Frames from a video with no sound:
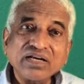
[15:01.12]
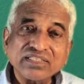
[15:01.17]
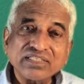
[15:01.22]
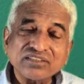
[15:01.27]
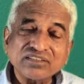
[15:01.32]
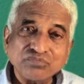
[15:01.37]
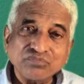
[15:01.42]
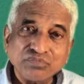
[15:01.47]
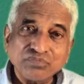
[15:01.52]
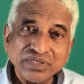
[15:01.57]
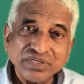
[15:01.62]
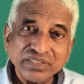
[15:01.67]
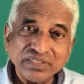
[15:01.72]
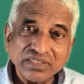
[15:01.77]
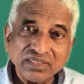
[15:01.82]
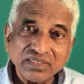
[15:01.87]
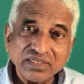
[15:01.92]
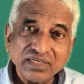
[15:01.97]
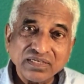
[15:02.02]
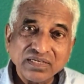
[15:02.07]
is
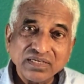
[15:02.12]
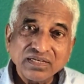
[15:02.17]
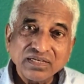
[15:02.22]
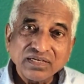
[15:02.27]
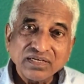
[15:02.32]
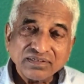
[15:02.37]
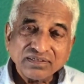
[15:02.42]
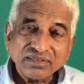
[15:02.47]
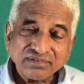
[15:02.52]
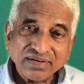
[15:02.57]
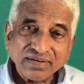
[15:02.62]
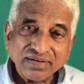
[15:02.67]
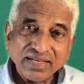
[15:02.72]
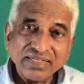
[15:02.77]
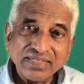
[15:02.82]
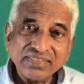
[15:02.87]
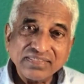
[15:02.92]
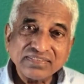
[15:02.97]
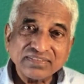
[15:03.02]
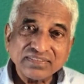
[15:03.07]
bringing
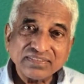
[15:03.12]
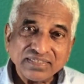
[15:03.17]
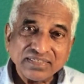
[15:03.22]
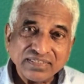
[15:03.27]
trials,